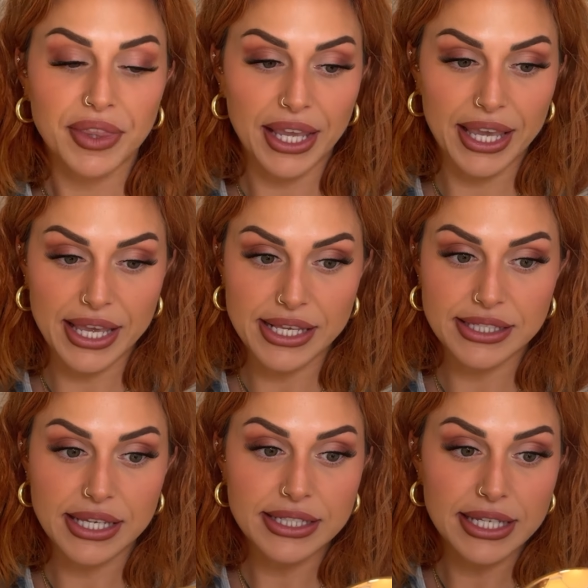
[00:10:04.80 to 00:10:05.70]
is
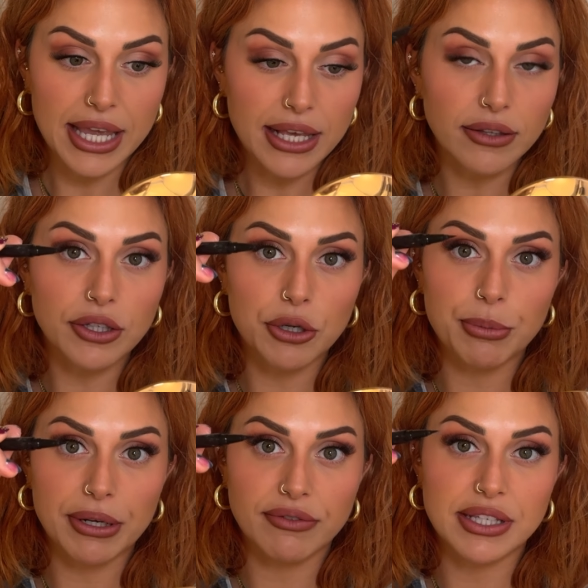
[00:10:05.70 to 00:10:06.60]
take a little
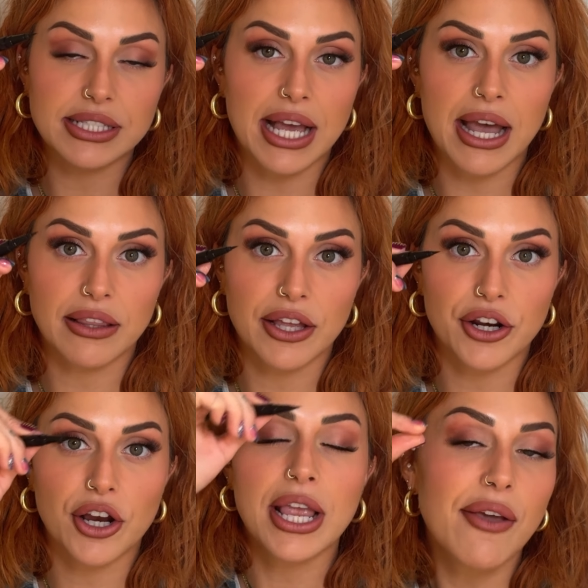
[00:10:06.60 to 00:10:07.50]
bit of this eyeliner.